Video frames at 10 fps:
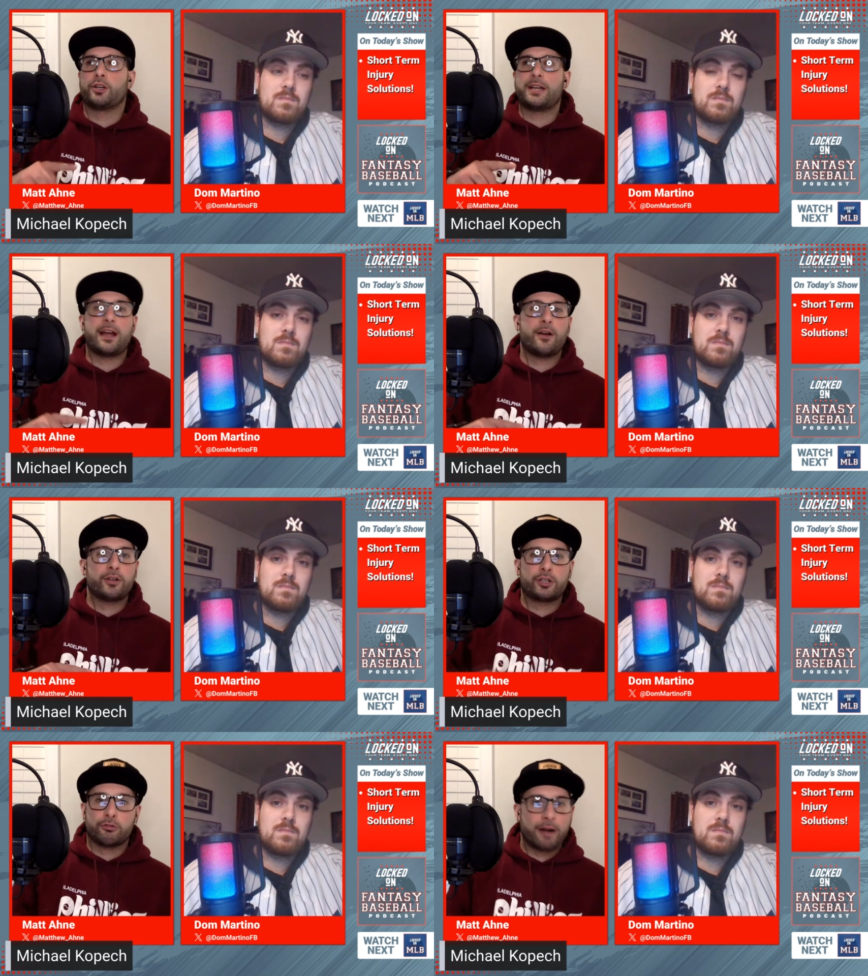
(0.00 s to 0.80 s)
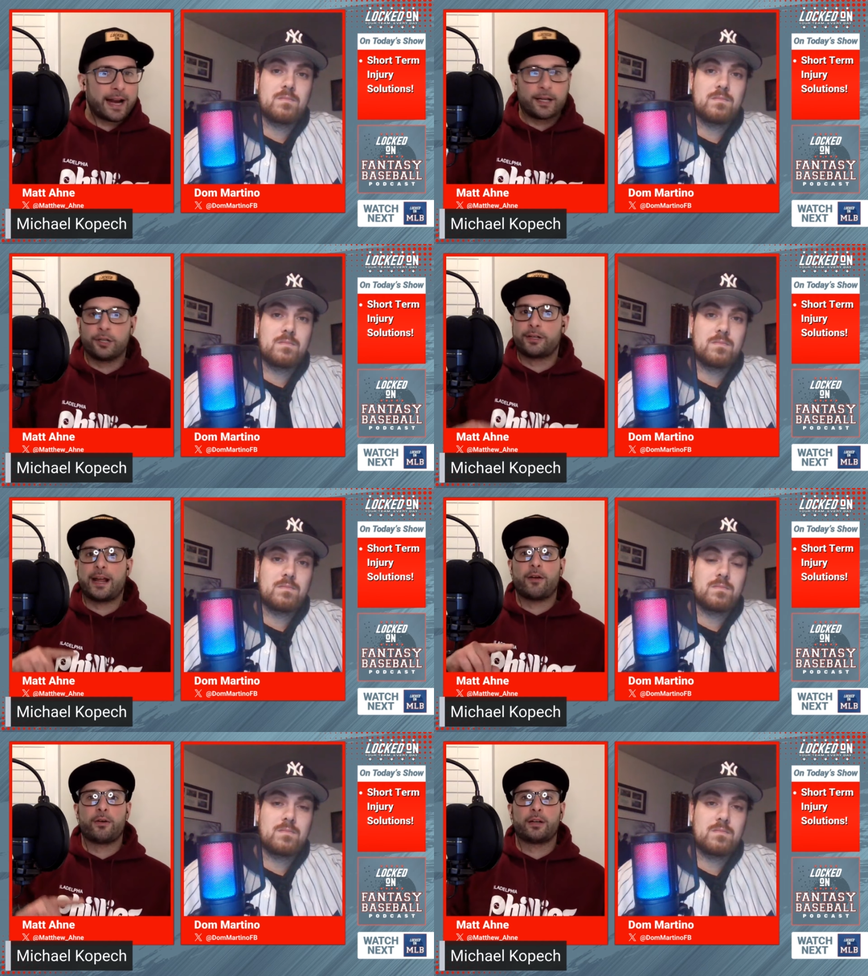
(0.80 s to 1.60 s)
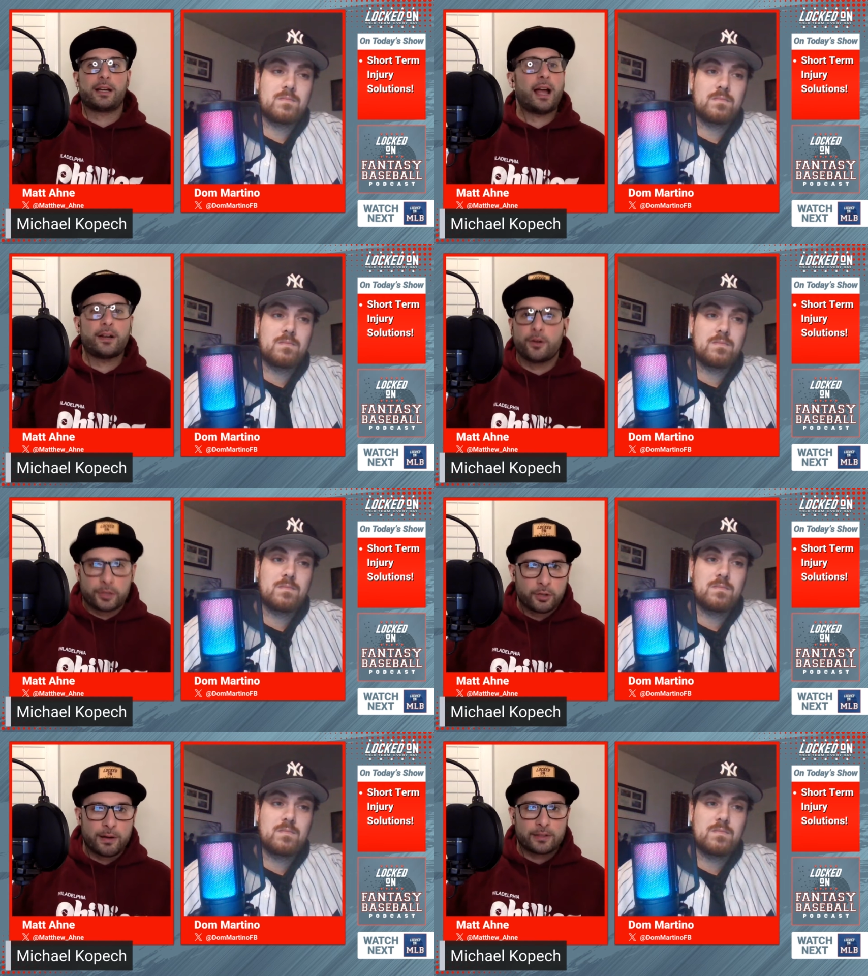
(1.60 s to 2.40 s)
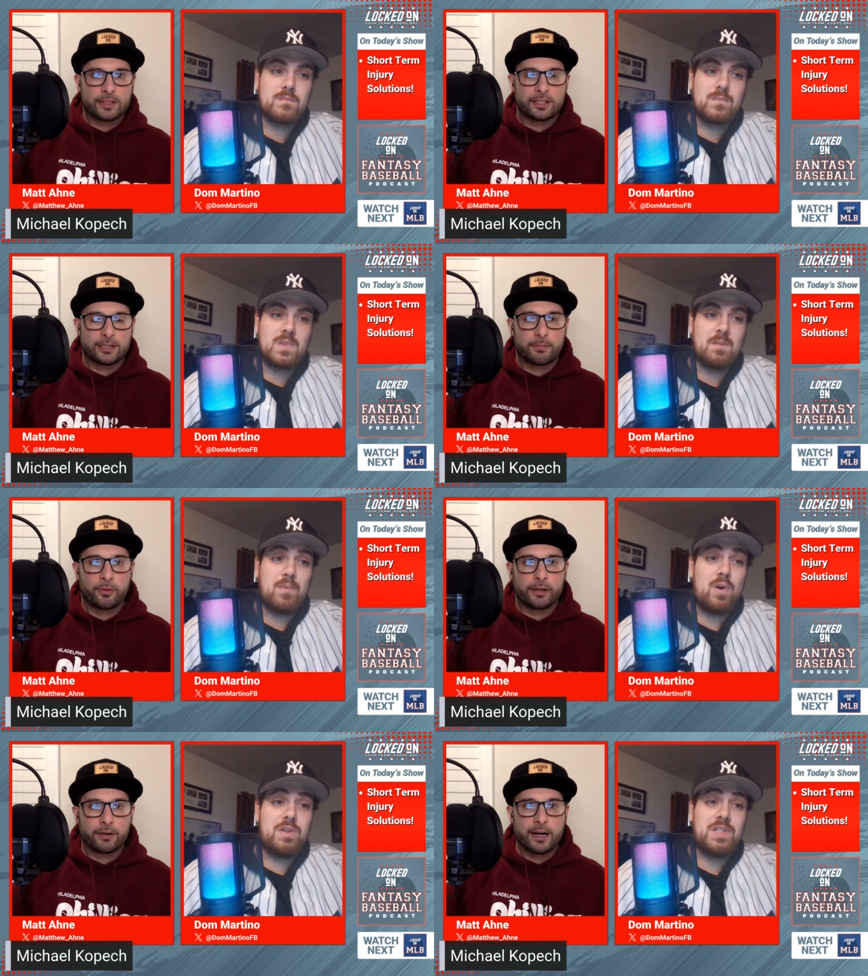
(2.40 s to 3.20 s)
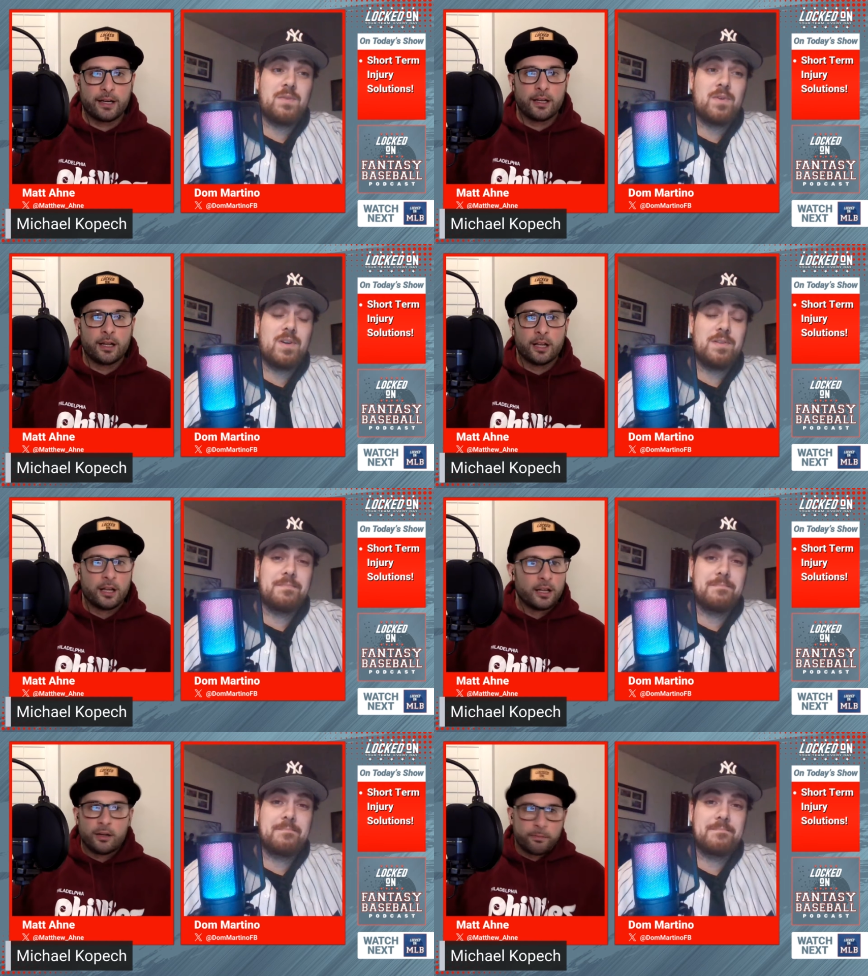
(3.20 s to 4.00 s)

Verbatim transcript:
Speaker 1: you're down Duran, you're down God knows who else at this point. Paul right? Sewald.